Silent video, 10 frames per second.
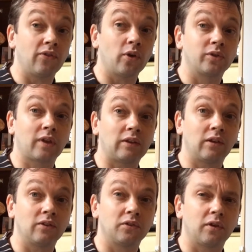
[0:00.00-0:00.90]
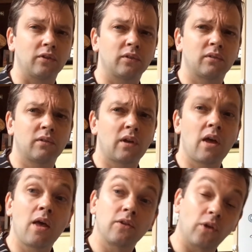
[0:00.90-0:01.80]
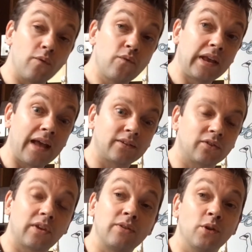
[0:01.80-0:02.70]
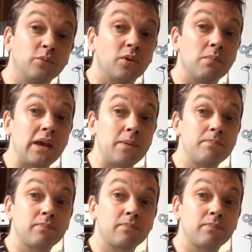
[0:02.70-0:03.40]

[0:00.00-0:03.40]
those sentences. Don't forget to send them to me.